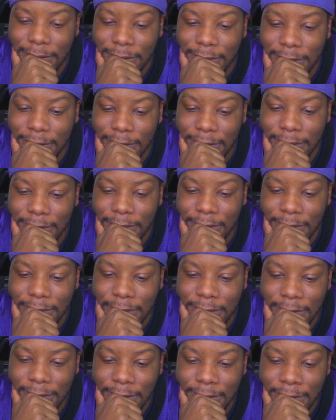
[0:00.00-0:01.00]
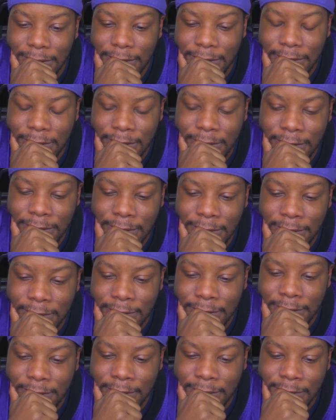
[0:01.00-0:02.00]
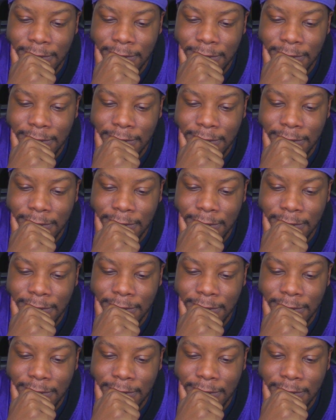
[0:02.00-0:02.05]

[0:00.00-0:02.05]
(no one is talking)